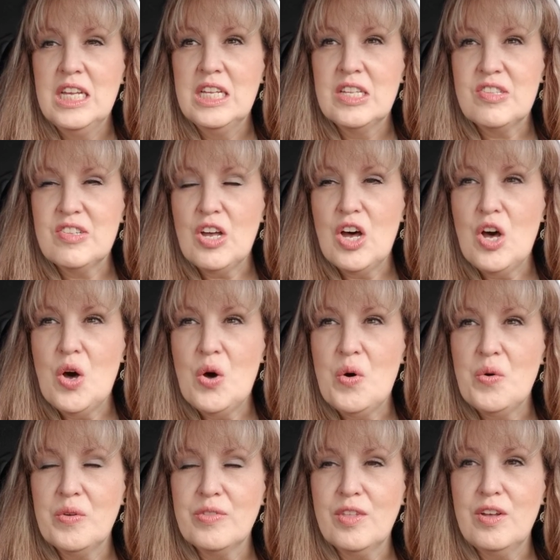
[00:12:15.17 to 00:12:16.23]

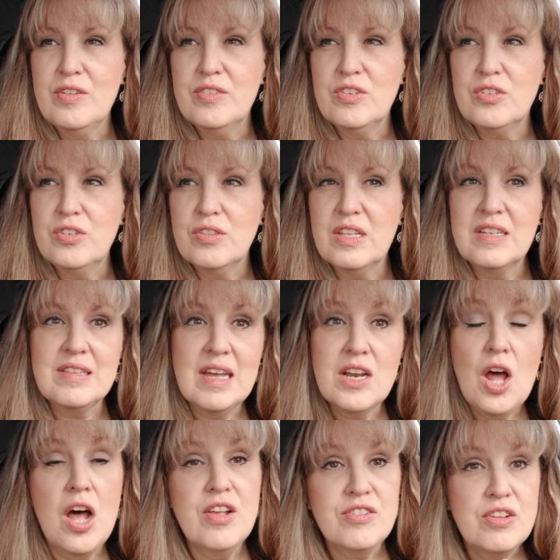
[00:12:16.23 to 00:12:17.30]
So those are two things. And
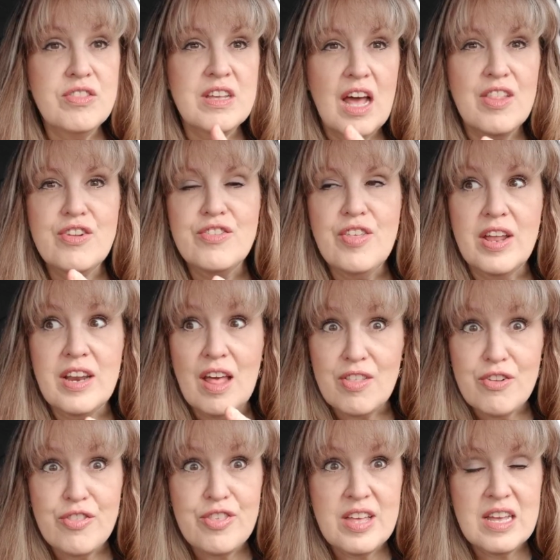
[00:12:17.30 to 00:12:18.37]
also the other,
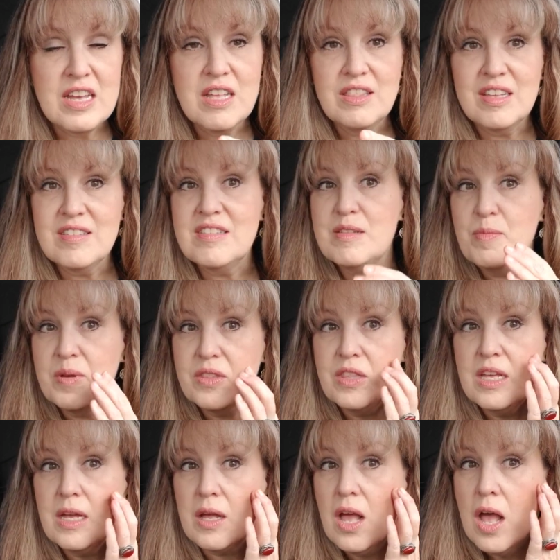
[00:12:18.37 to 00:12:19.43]
another thing, this is a big
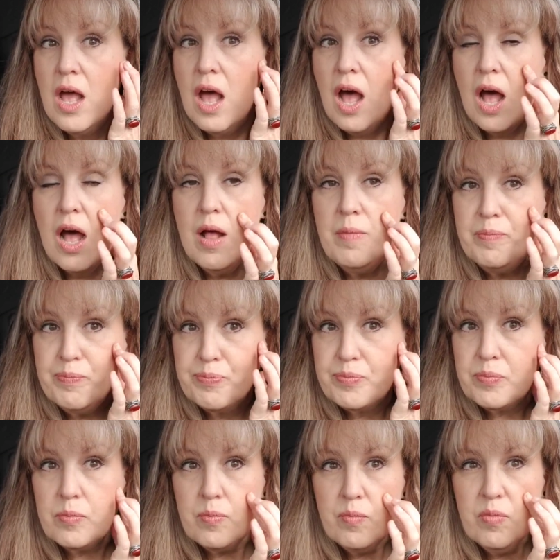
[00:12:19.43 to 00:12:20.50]
thing.
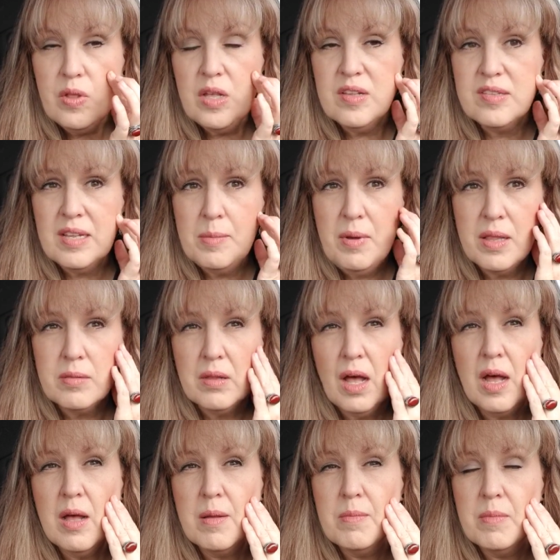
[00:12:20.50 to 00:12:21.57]
Some
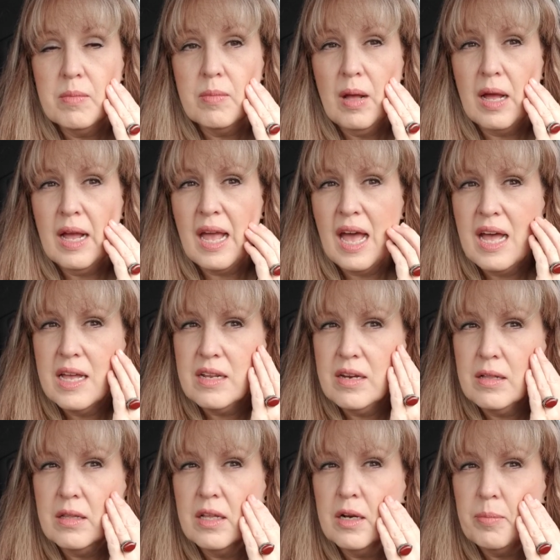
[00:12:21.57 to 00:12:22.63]
um, I had
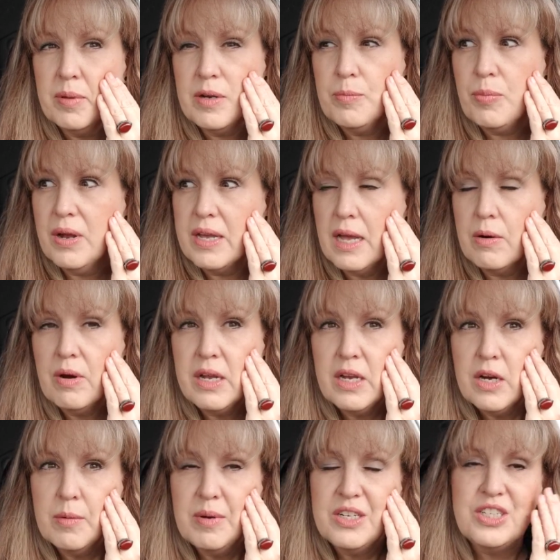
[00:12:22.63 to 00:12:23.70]
a little bit of breakout right
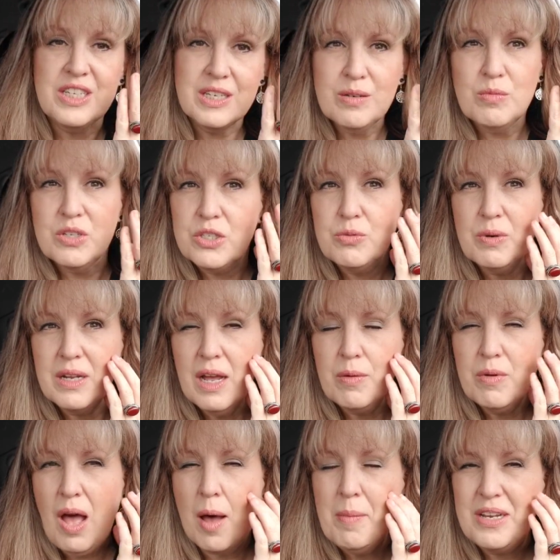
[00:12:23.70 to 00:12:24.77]
here on my chin, which what
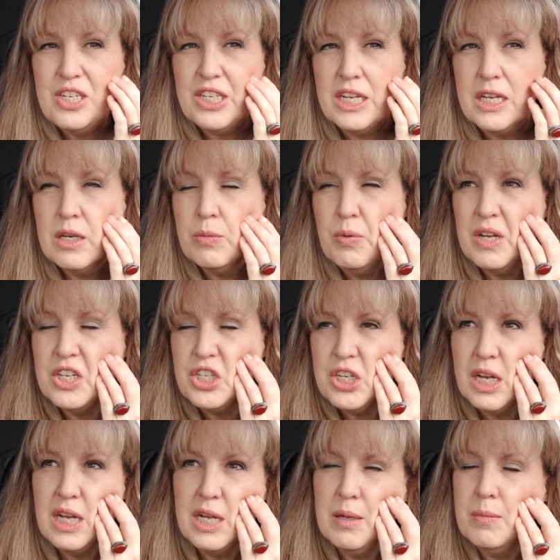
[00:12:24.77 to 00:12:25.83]
on my cheek, which
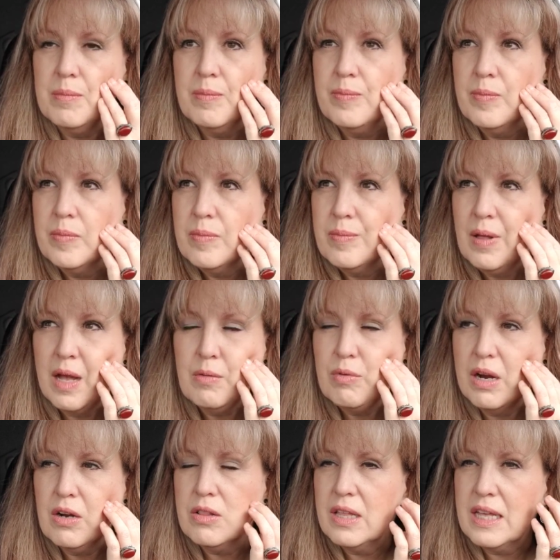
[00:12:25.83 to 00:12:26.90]
um, I
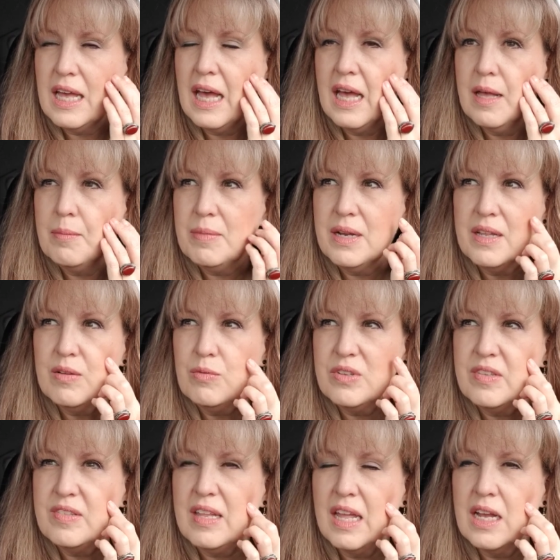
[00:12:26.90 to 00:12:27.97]
rarely get, but it
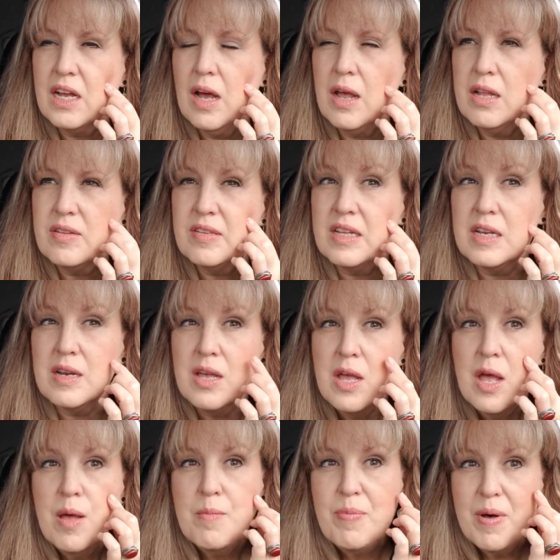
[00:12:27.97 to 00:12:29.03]
was staying constant.
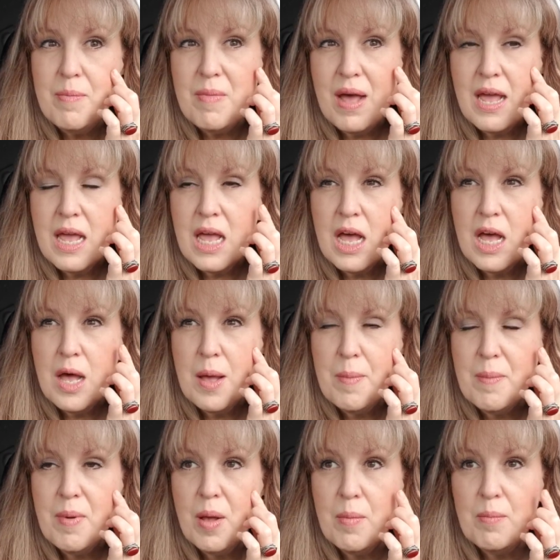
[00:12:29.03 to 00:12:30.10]
But my
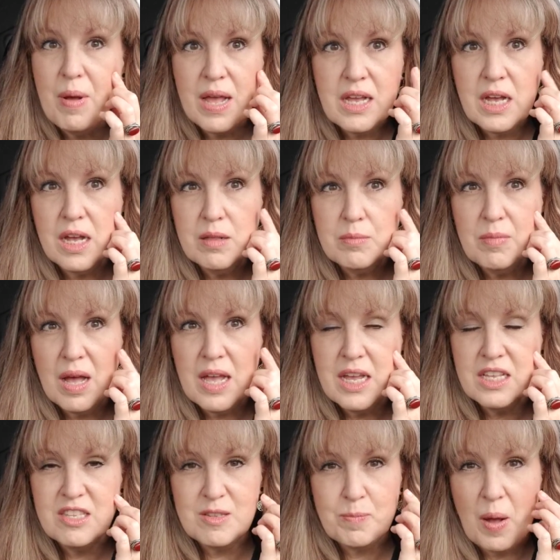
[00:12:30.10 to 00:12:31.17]
um, my
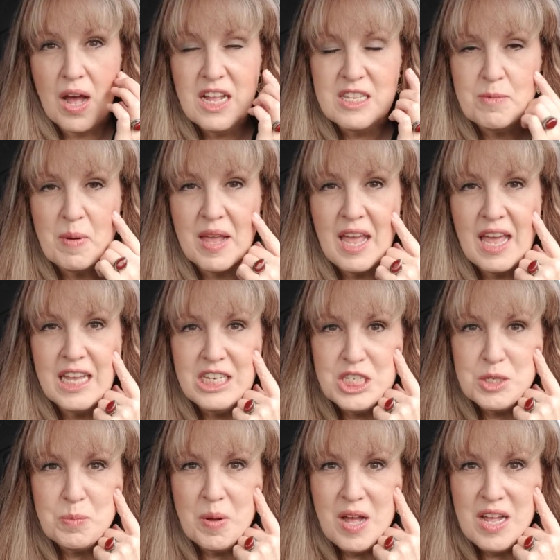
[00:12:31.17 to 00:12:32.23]
my spots, my age
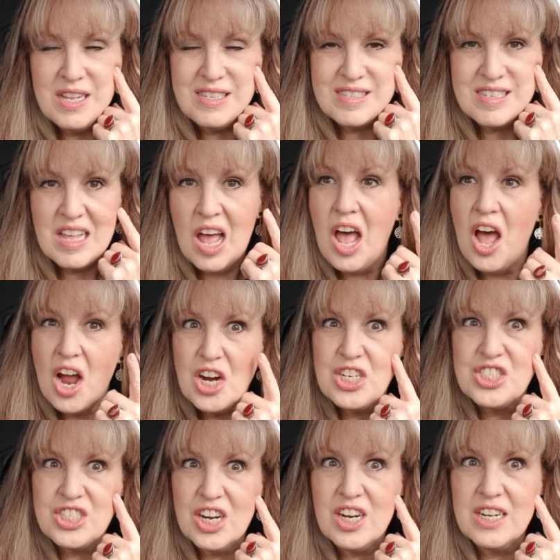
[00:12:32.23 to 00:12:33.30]
spots, are
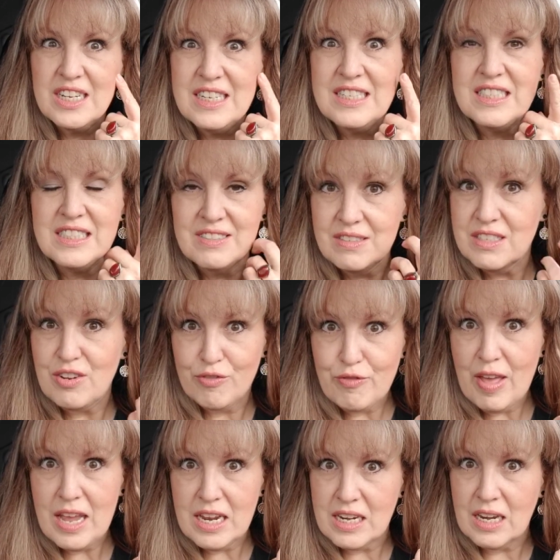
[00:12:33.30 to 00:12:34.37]
starting to, to
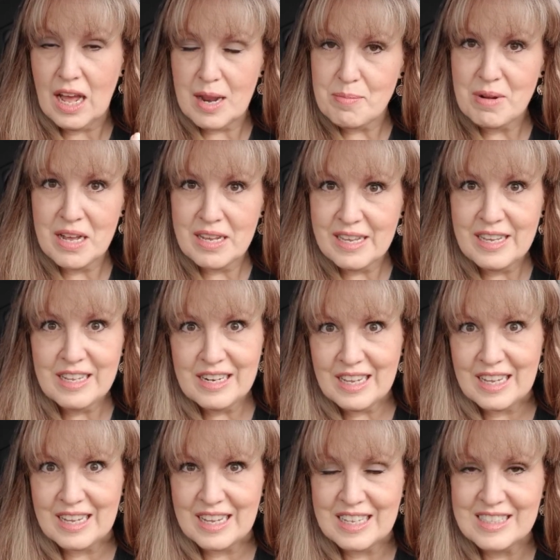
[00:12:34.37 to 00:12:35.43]
fade. I'm not
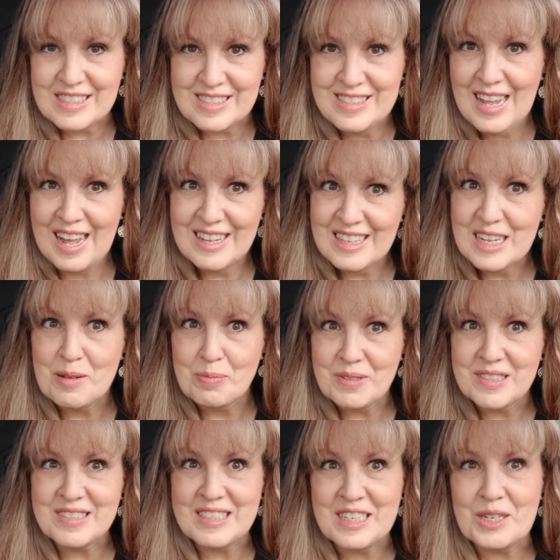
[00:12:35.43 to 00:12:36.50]
kidding. It's not like
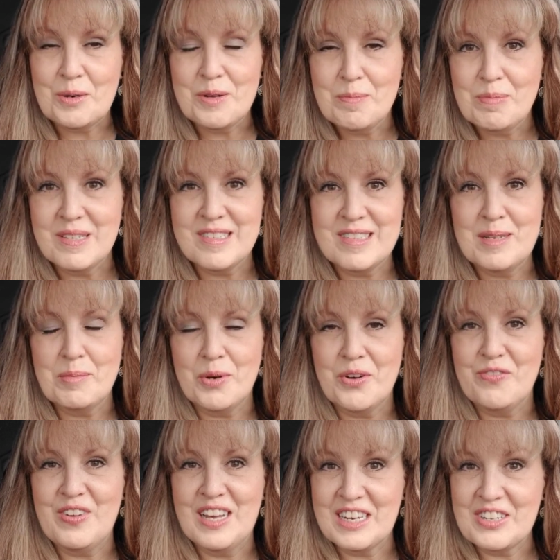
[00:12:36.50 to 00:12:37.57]
placebo placebo
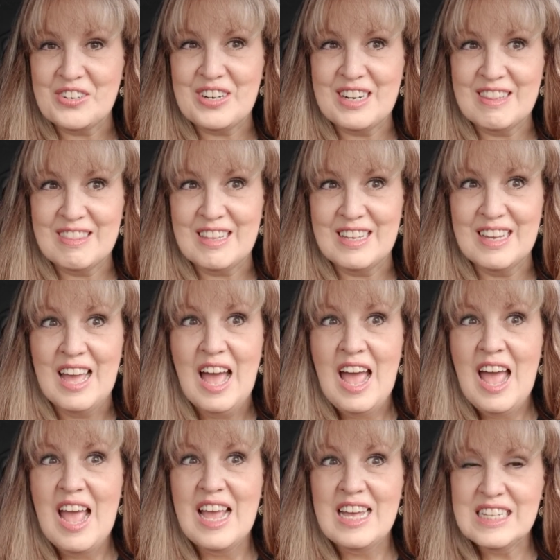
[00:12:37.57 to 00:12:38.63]
effect or anything.
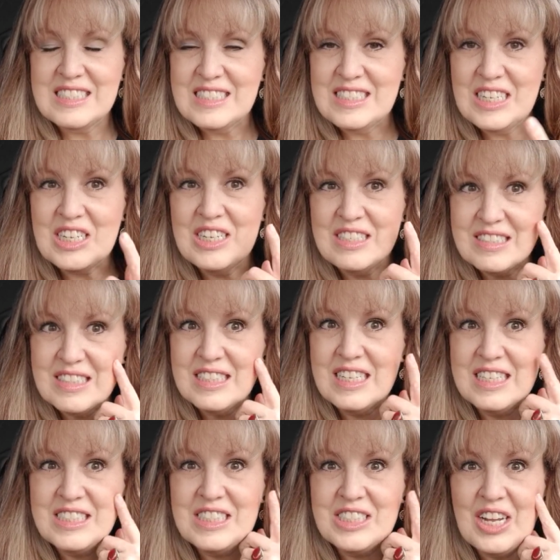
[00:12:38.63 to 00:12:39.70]
It's
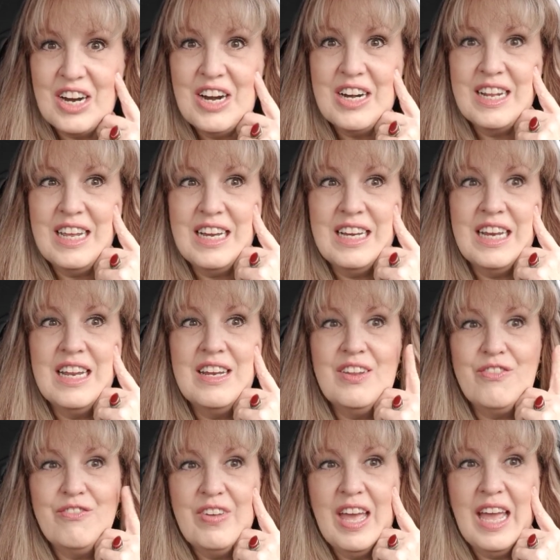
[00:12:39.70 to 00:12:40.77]
seriously starting to
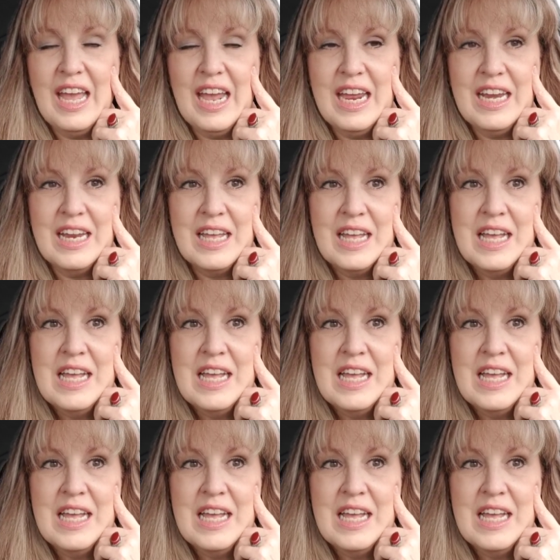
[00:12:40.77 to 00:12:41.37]
fade.